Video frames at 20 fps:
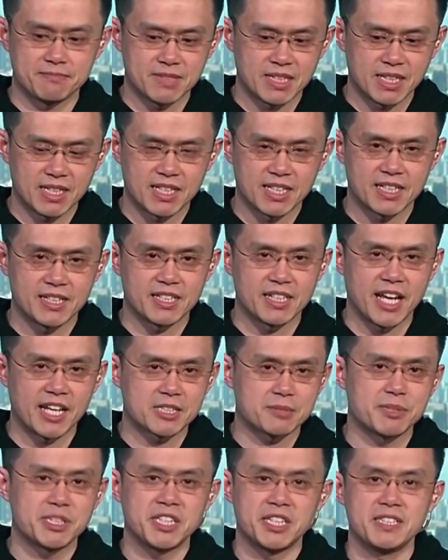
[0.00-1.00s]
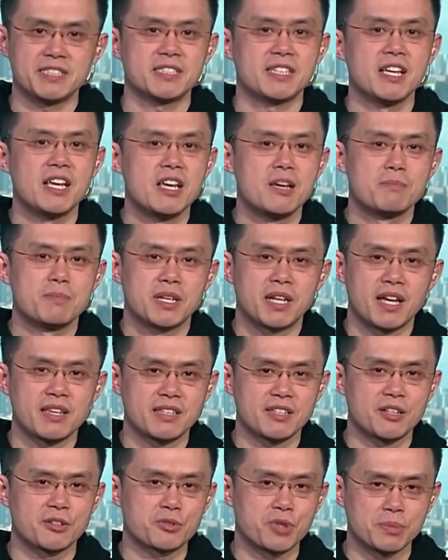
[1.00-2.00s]
expertise. But I
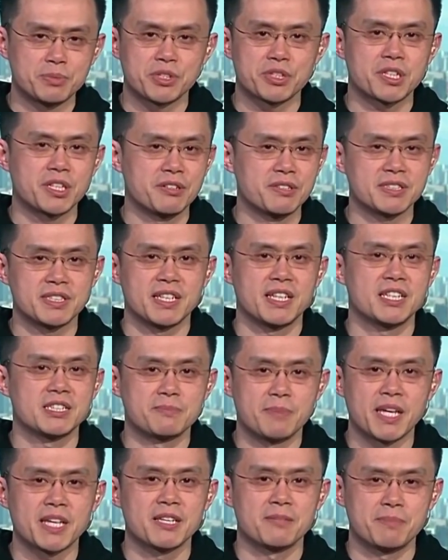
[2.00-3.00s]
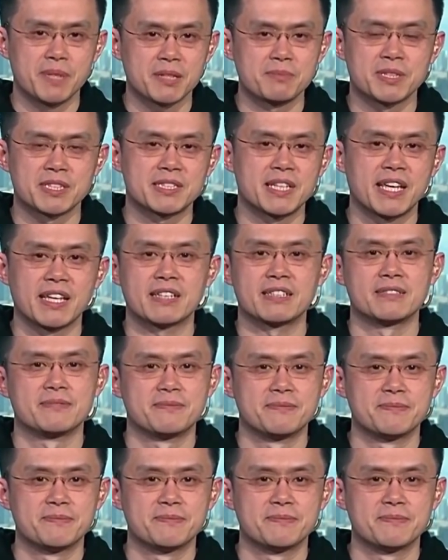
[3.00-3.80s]
think on cryptocurrency, he's making a big mistake.